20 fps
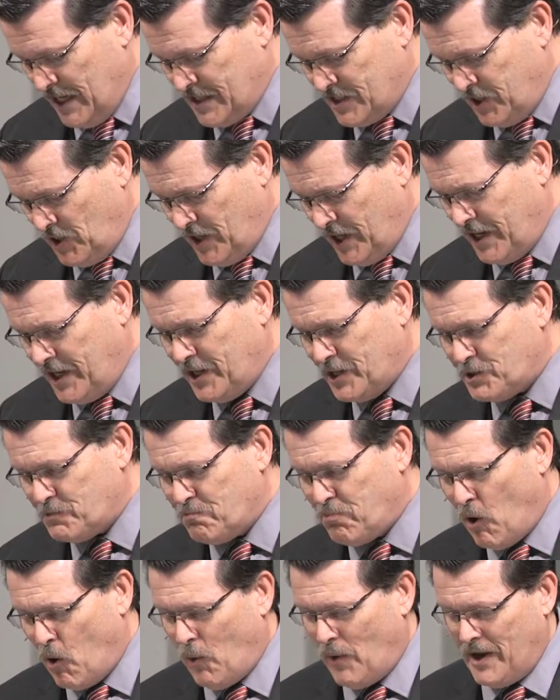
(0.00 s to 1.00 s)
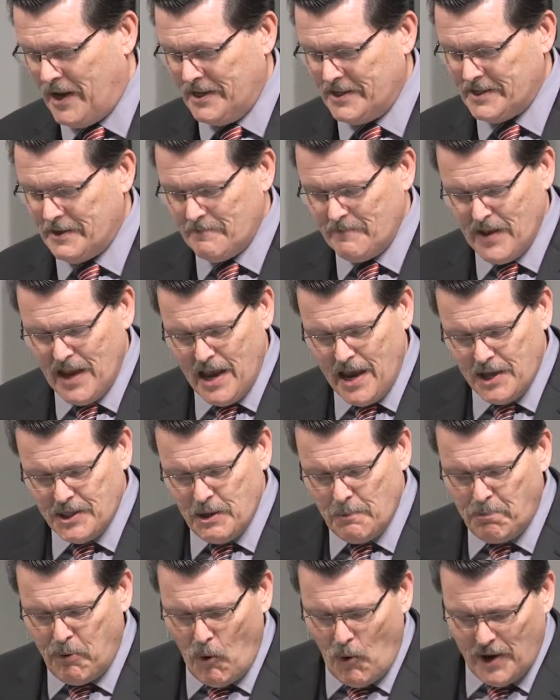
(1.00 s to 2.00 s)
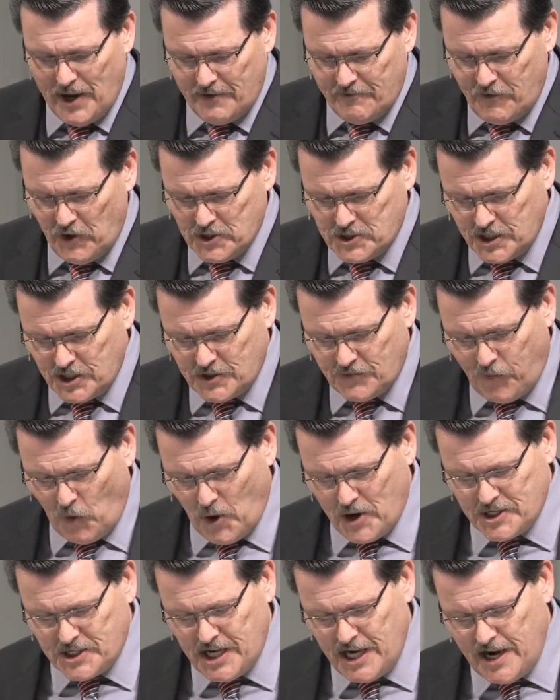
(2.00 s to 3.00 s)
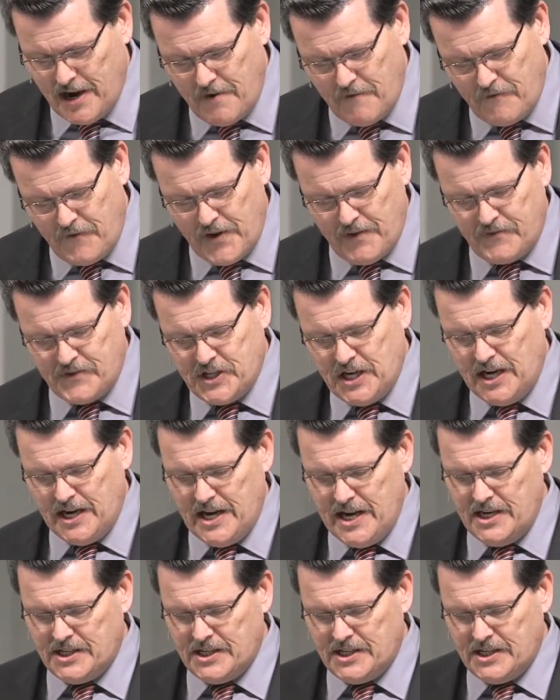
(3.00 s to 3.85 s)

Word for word: Let's look at his point the point, verses 14 and 15.